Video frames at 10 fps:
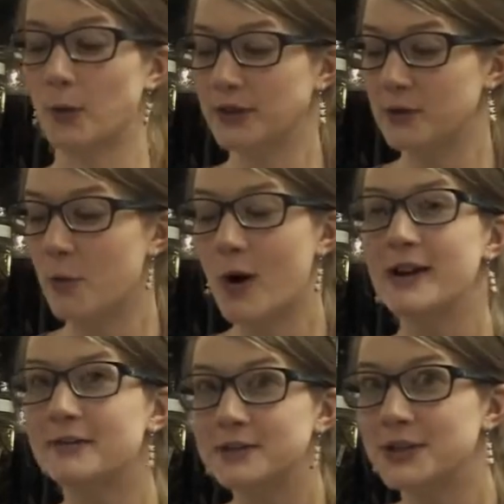only
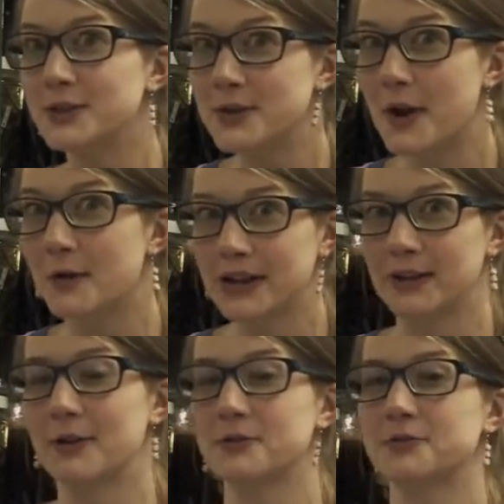one of two known
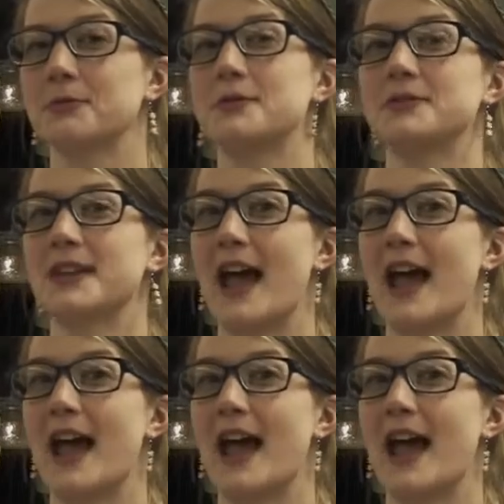hero shrews